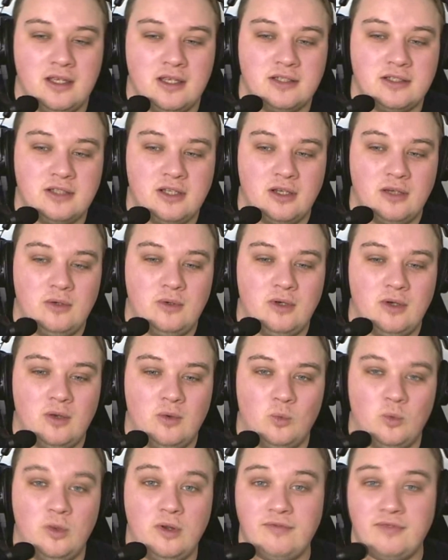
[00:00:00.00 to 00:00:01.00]
So
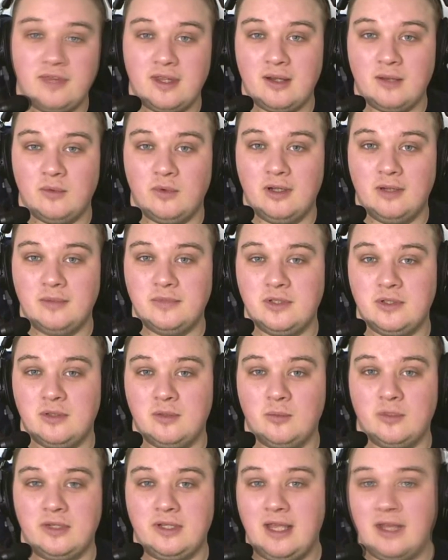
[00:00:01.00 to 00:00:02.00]
with that, what I'm
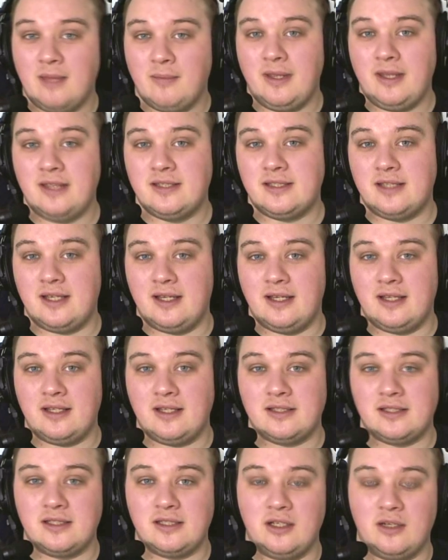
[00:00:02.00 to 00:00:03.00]
doing with the airbase
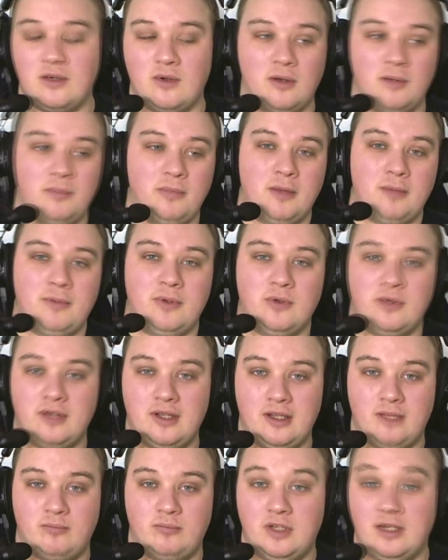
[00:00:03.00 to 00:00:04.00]
is, you know, I might build
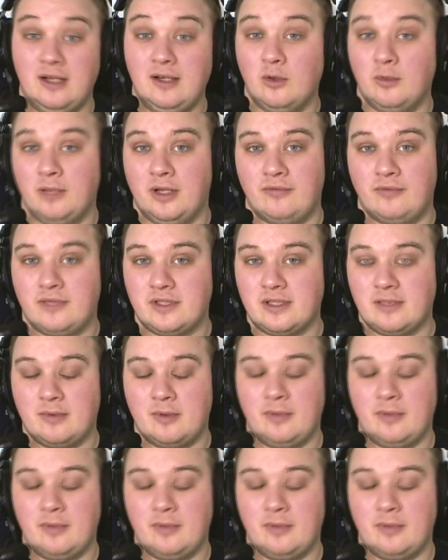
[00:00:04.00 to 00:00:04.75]
the little bird, for example.